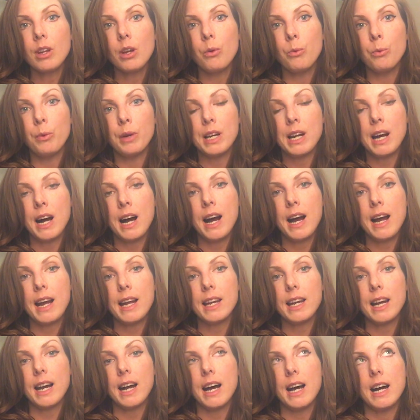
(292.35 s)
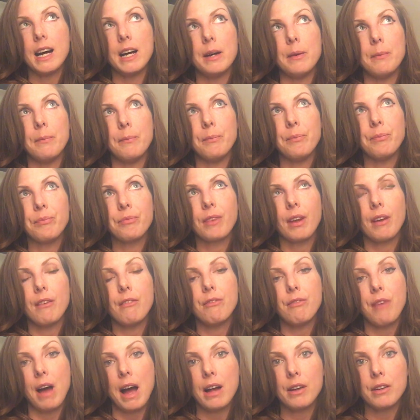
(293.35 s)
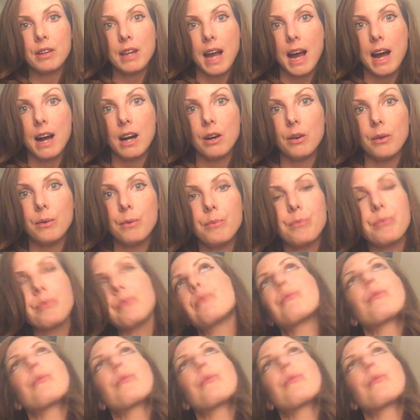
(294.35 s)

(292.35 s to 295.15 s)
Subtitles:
when I found out,